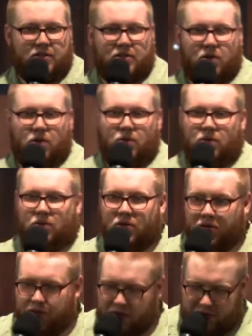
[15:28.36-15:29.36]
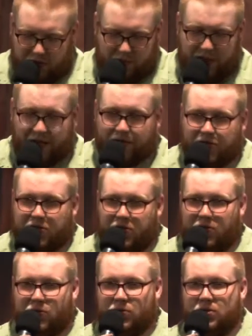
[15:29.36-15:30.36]
So we have to
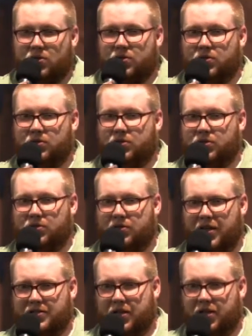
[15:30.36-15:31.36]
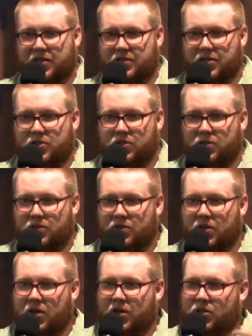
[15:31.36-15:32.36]
choose. It's on us to
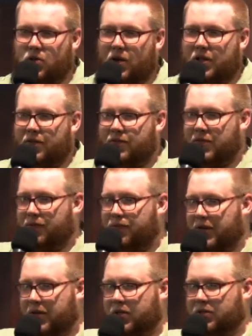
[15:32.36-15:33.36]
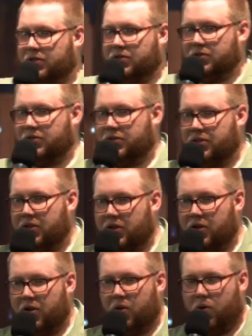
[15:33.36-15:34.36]
choose. Do I live in the fear
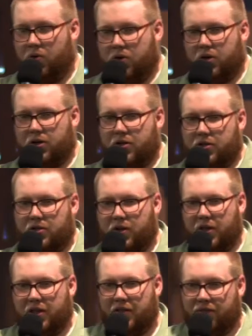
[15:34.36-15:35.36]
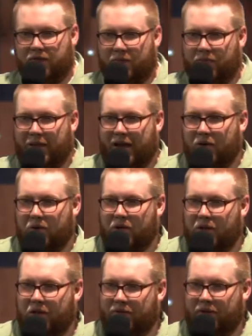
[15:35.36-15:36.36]
or do I live in
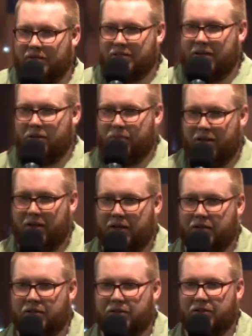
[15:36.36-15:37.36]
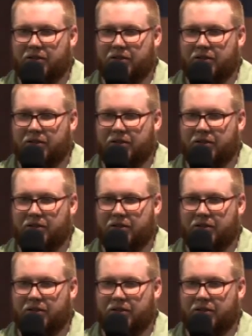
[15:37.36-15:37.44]
power, love, and a sound mind?